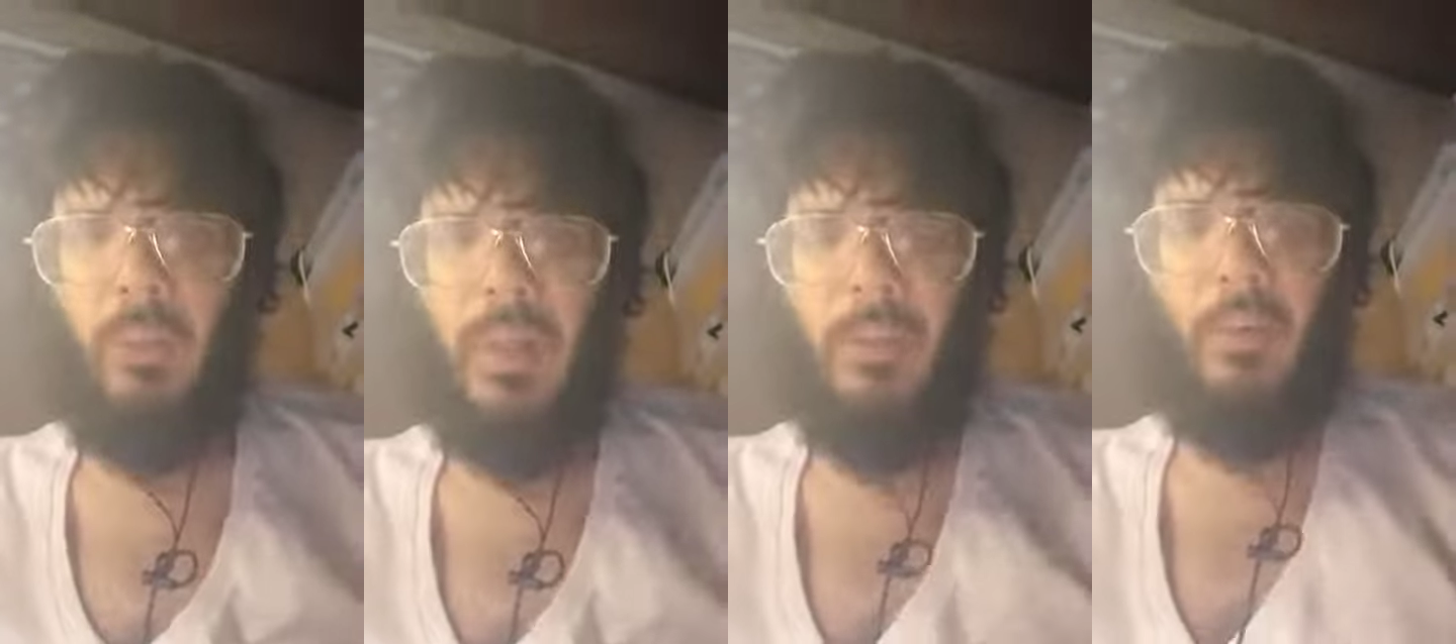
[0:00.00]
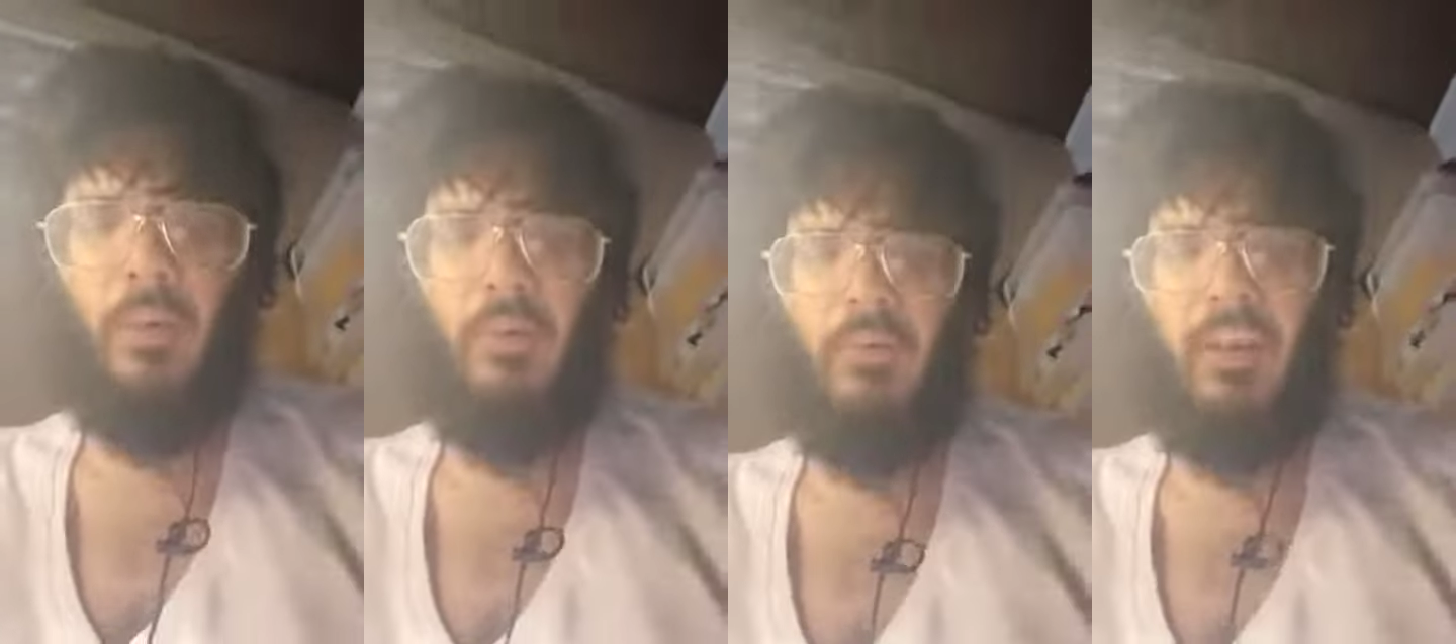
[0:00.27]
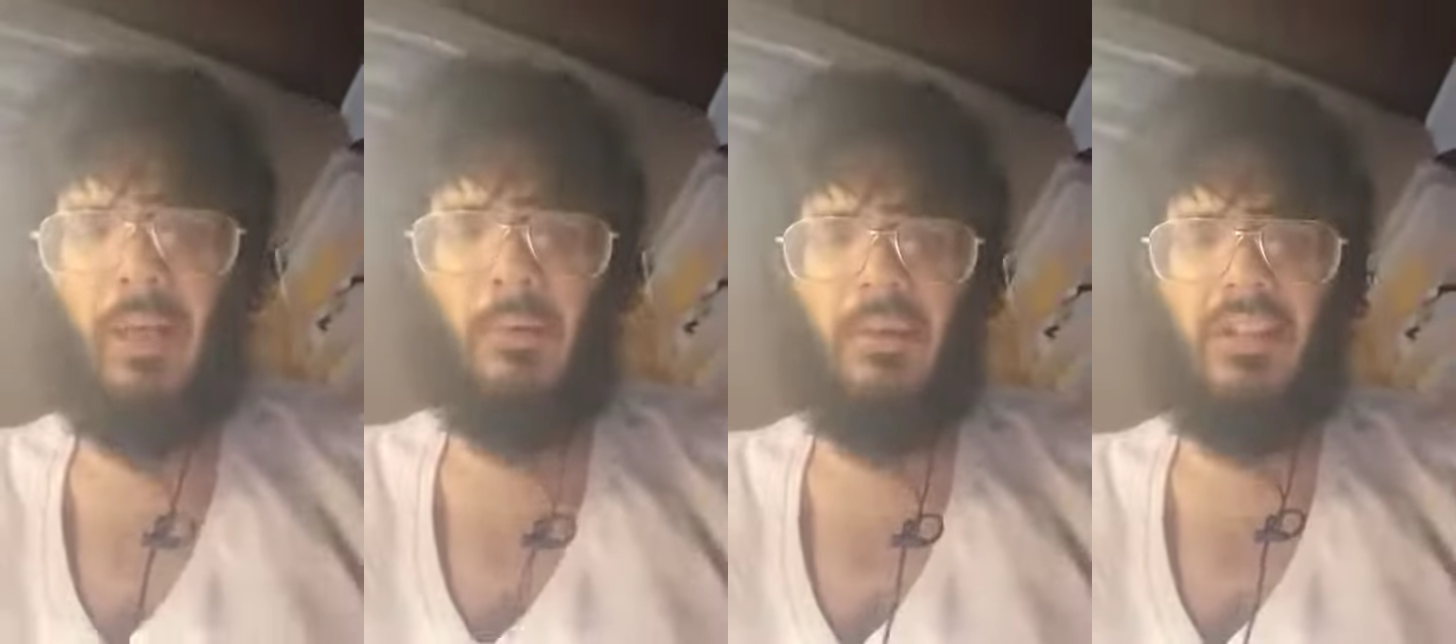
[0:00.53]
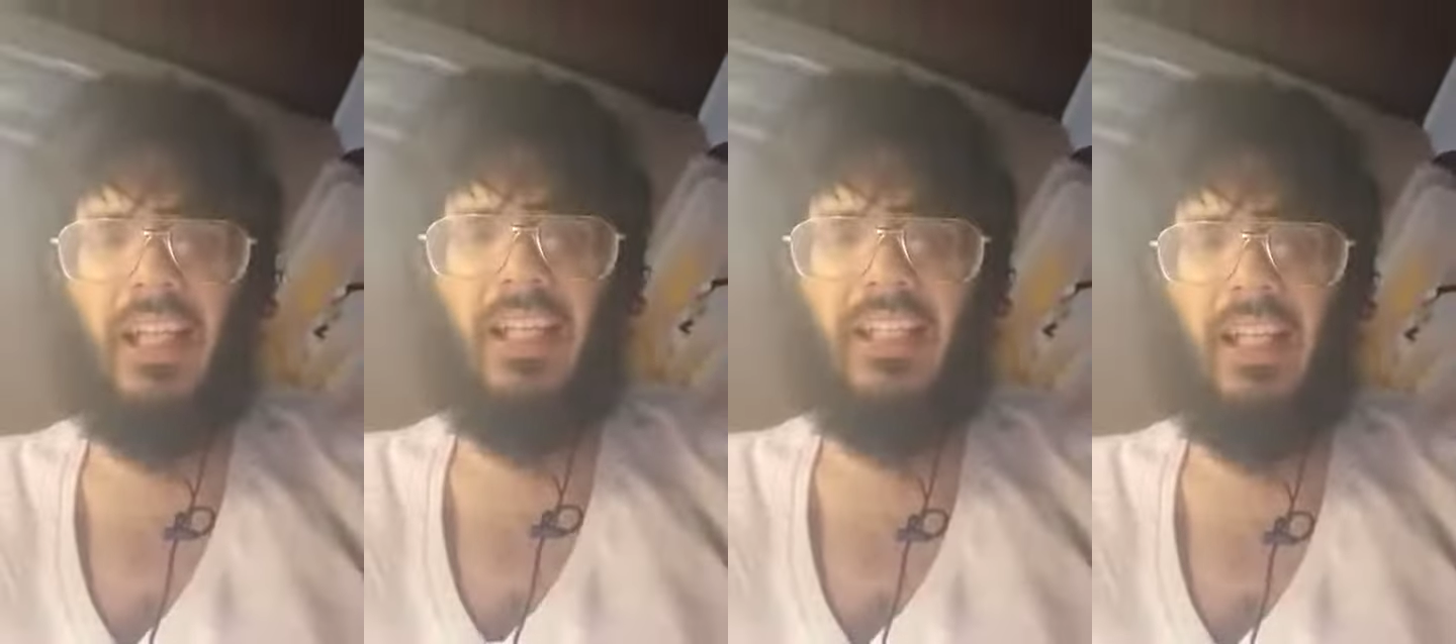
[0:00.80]
people, they will
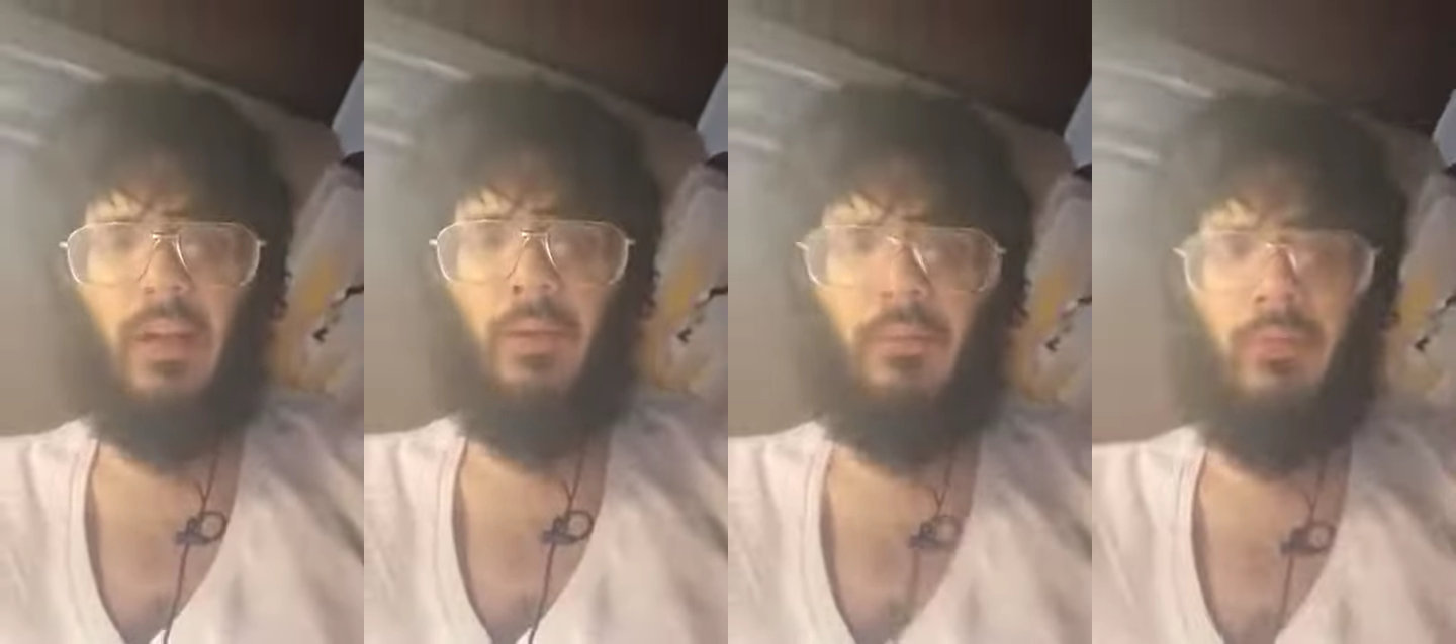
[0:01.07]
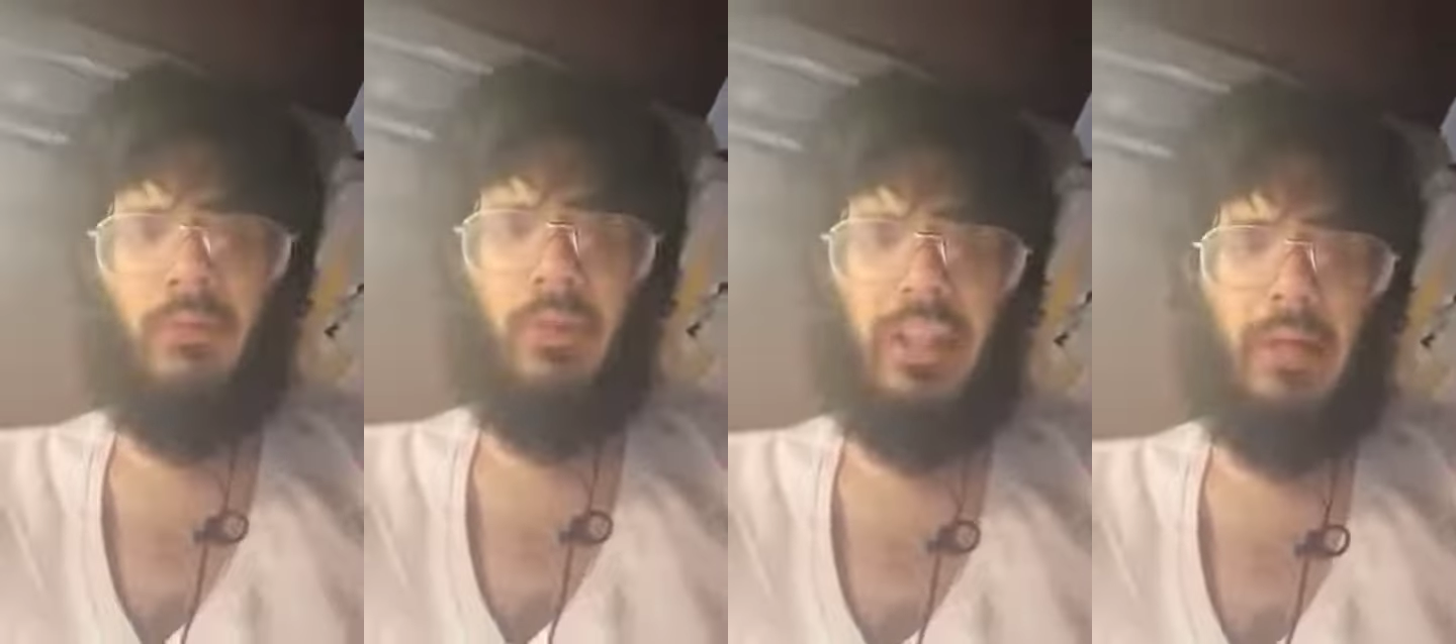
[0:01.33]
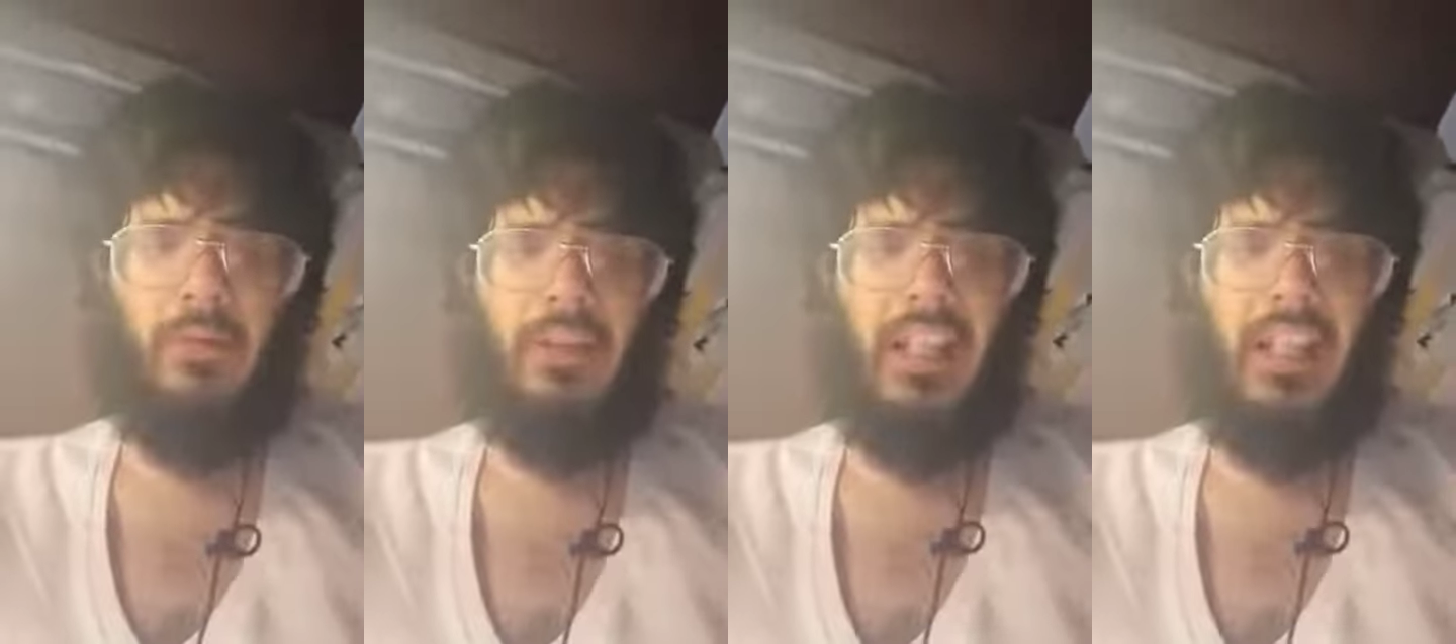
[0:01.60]
take down